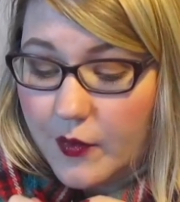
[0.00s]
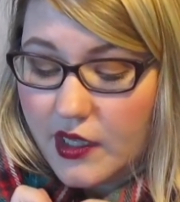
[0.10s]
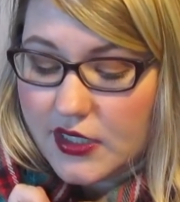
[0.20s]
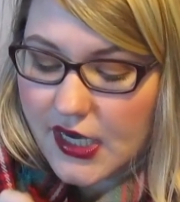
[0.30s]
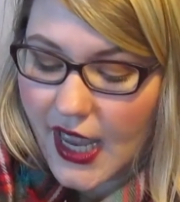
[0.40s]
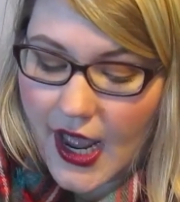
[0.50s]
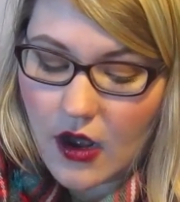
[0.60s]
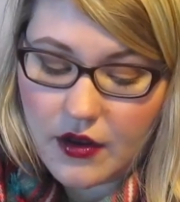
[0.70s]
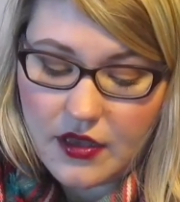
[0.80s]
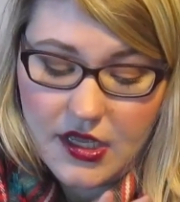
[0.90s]
blend it
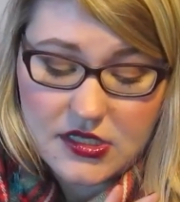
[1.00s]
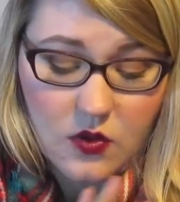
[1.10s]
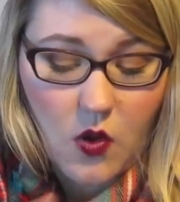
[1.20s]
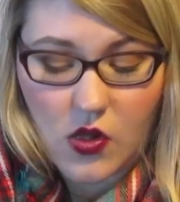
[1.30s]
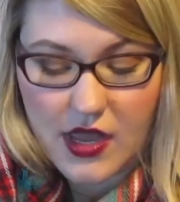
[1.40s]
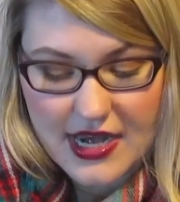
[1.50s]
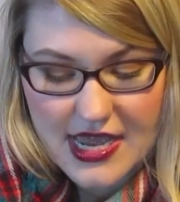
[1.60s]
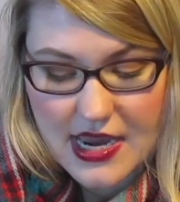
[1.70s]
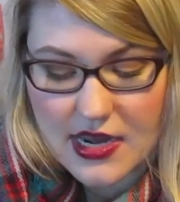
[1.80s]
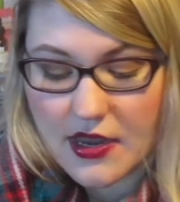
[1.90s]
out, and that's all I
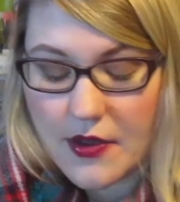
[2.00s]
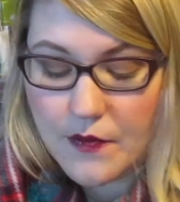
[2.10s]
need.